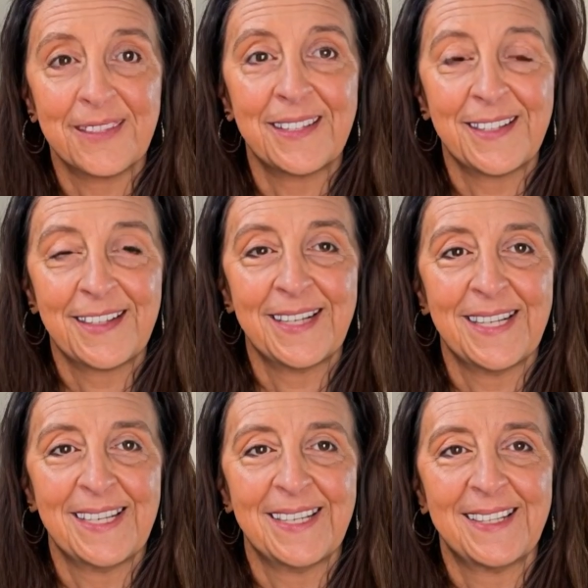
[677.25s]
you're part
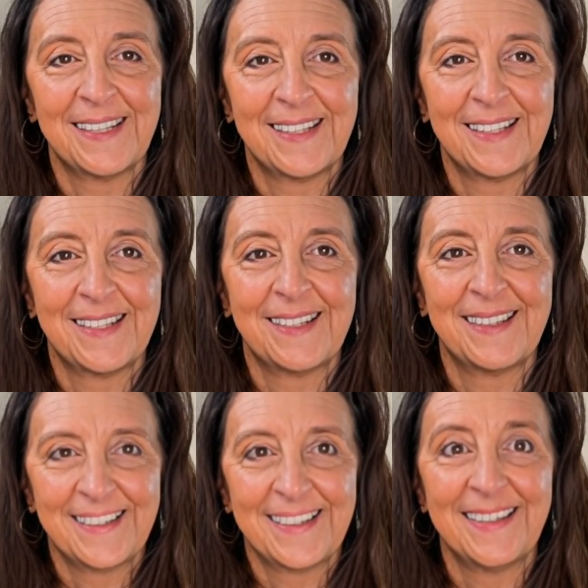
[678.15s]
of something. It's
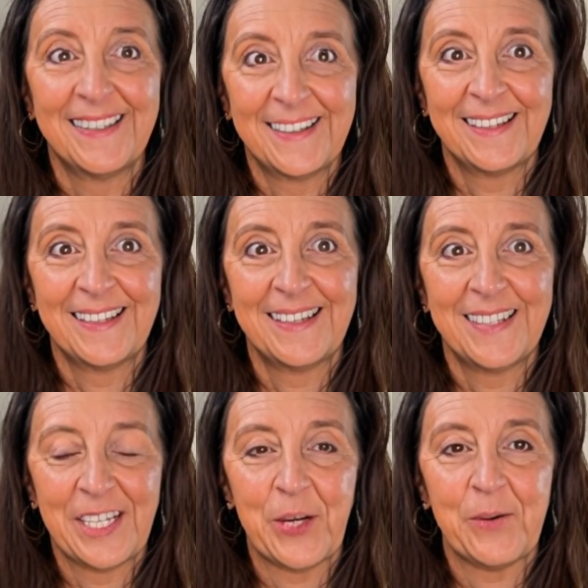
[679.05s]
exciting.
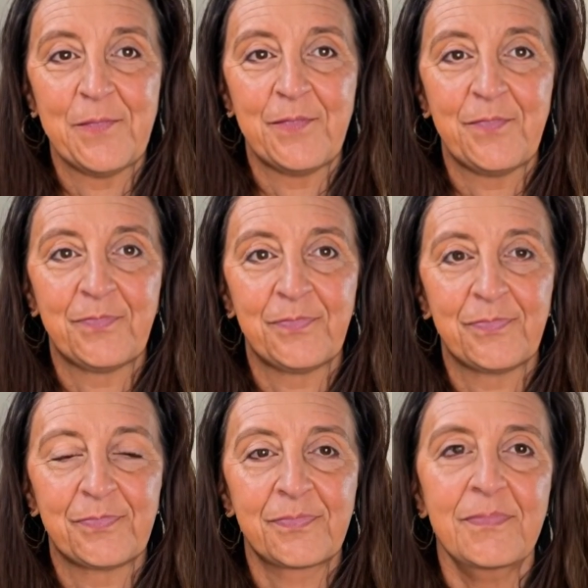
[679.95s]
But you need to think
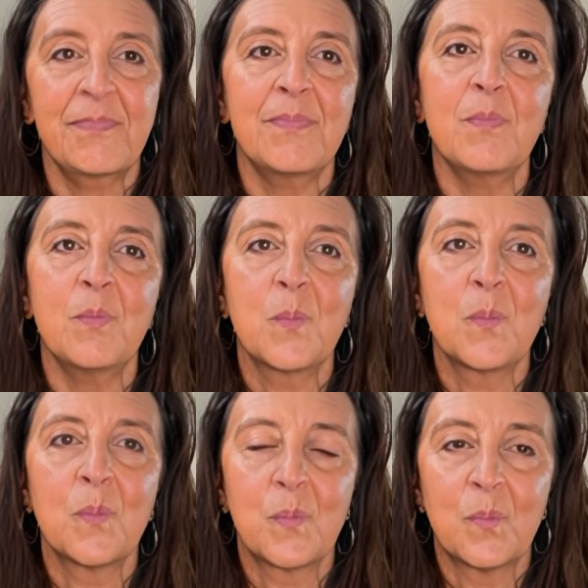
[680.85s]
about the value that
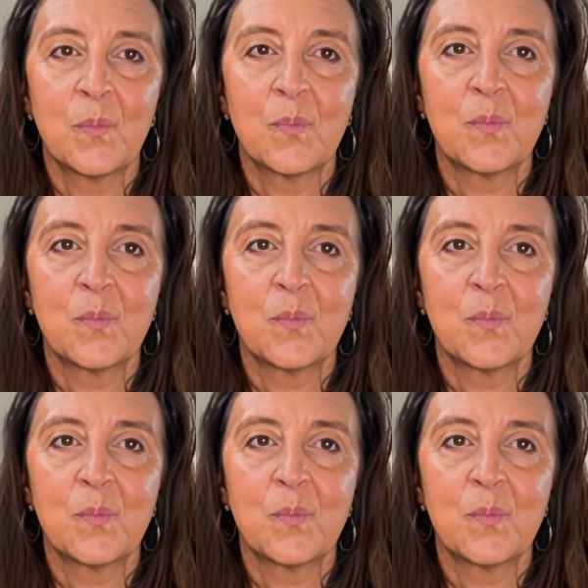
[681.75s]
you add